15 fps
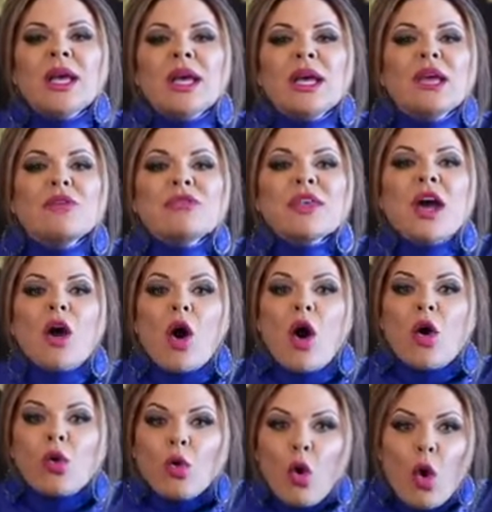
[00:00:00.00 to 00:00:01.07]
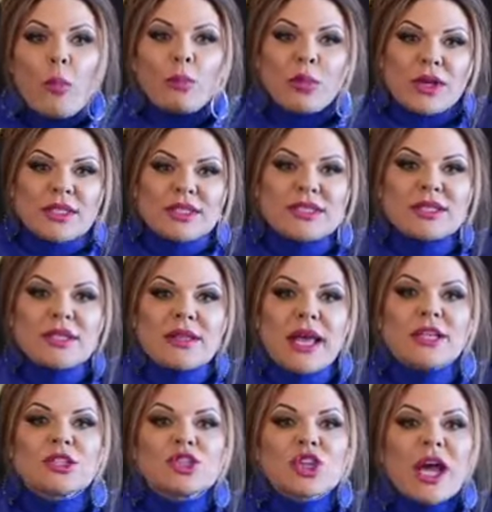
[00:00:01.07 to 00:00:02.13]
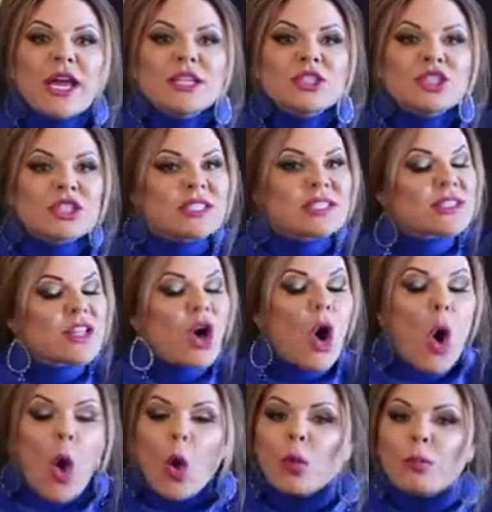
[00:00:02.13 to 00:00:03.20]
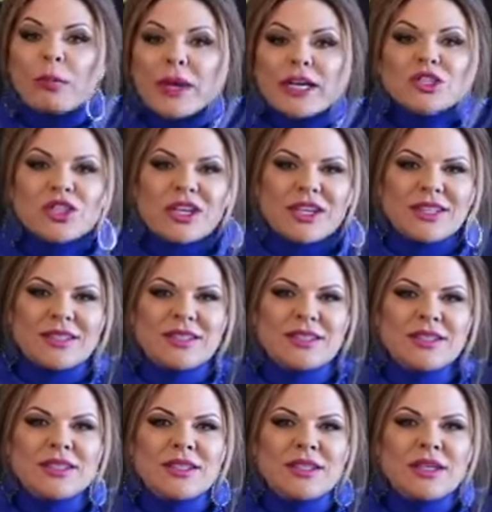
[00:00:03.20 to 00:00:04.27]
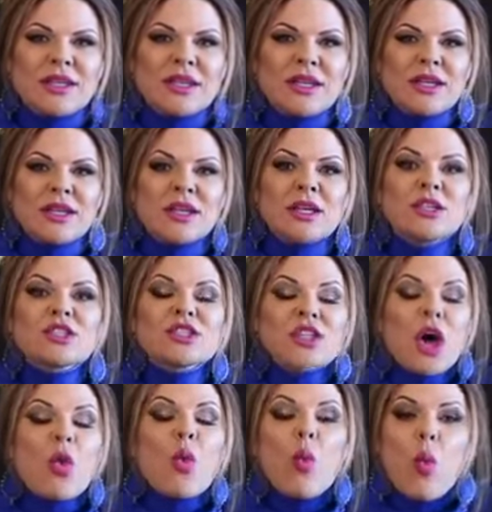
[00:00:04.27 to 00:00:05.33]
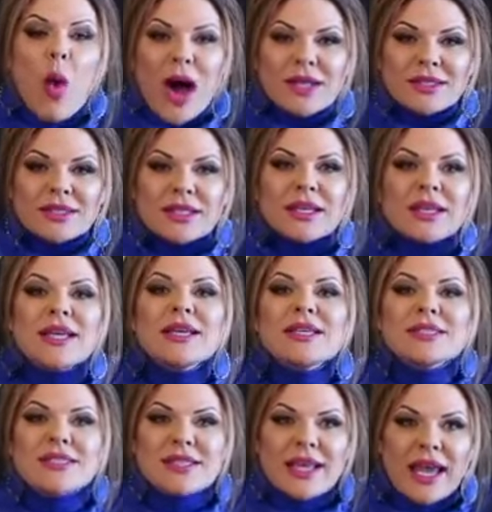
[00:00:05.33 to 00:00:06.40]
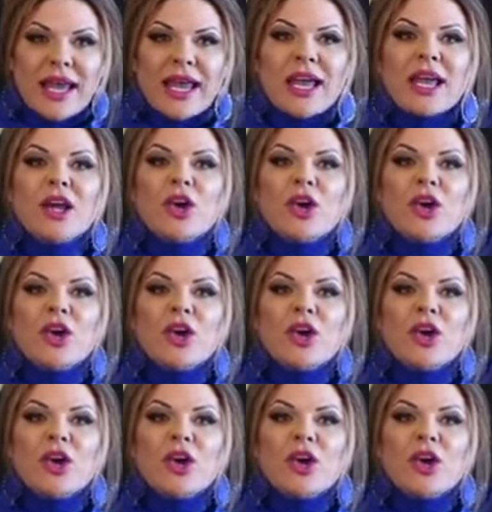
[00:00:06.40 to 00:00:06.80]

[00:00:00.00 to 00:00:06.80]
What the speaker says: If they are corporates, that changes the whole picture. So what is their